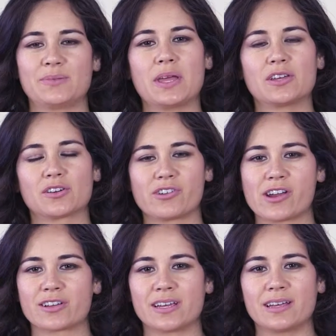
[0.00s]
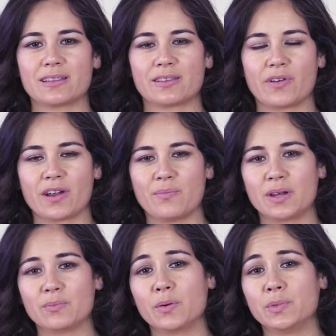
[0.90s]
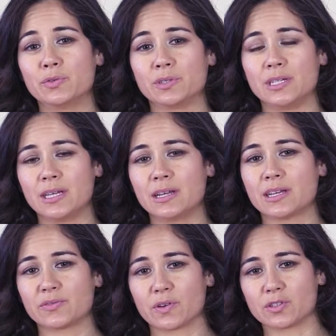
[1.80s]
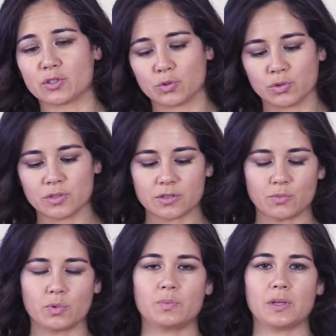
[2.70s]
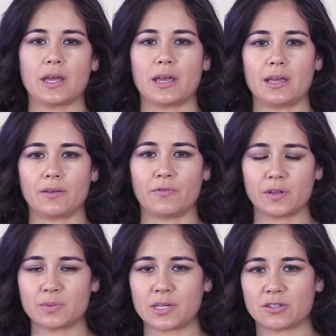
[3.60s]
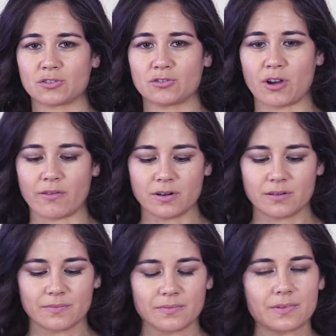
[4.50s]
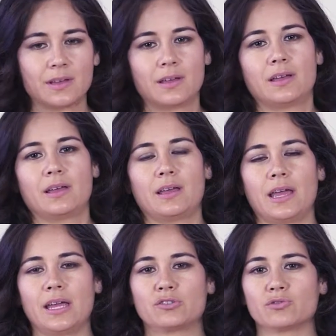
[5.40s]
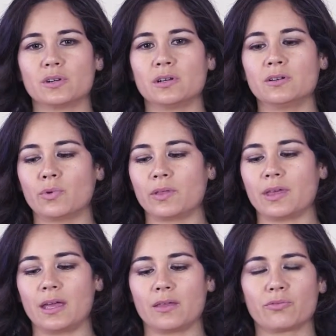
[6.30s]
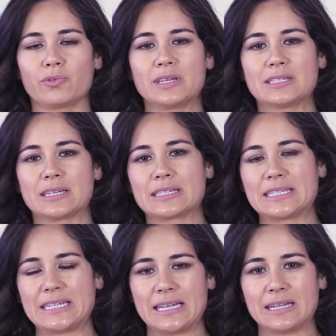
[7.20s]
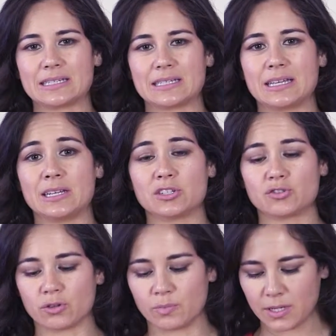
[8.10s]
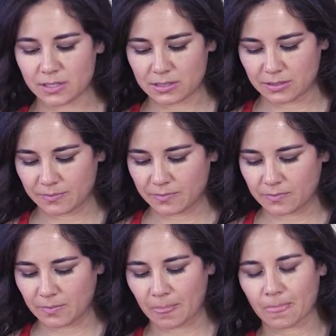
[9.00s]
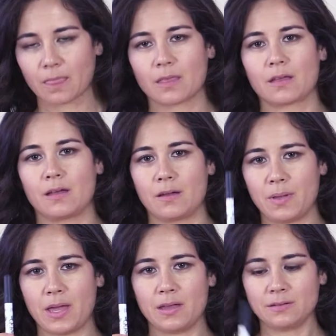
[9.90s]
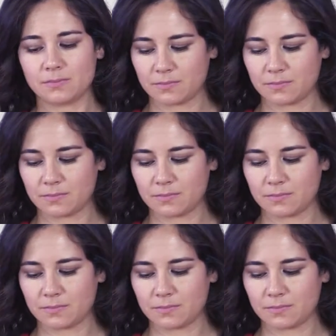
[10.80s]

To make your creator kit, the very minimum you will need as far as tools would be a Phillips head screwdriver, a drill with a 3/16 inch drill bit, a pen,